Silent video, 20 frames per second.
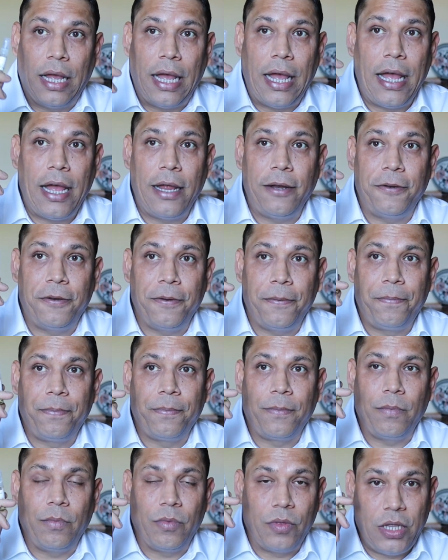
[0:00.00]
And
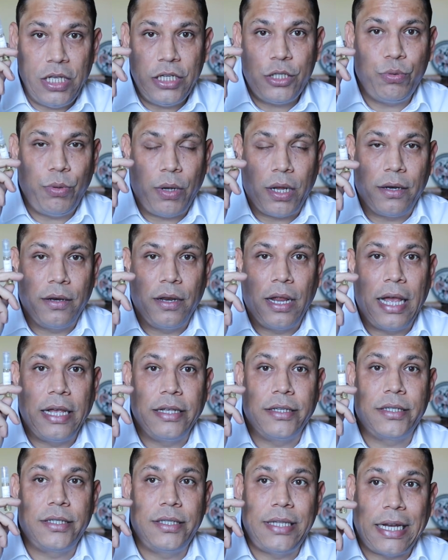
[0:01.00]
this one
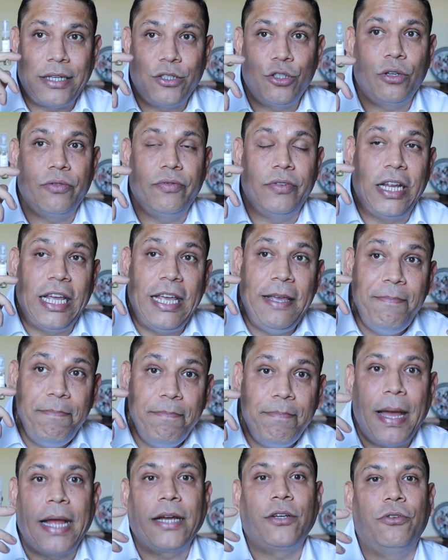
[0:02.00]
has that sort of an
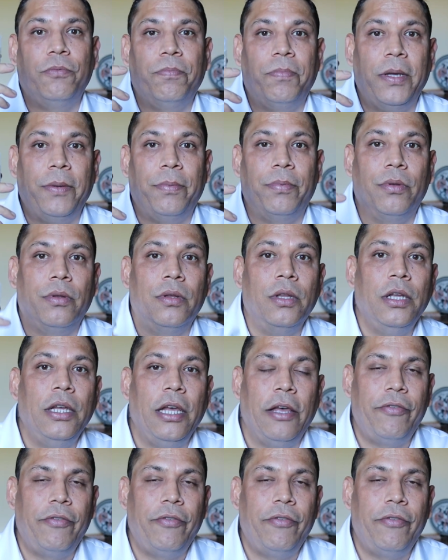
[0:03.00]
impact on people.